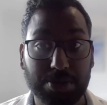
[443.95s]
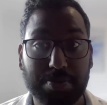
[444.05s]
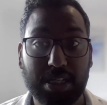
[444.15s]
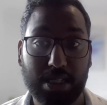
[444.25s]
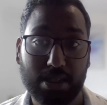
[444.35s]
would
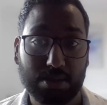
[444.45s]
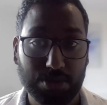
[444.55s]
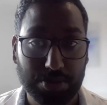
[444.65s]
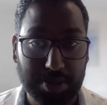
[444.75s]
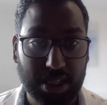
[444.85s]
be
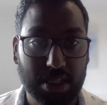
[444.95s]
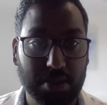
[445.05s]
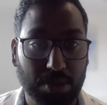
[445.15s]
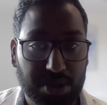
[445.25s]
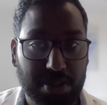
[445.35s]

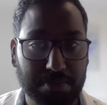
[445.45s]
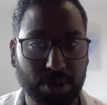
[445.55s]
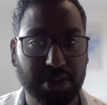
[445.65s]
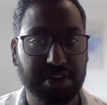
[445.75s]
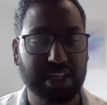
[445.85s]
the most
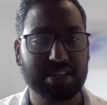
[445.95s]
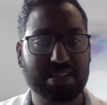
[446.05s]
important thing.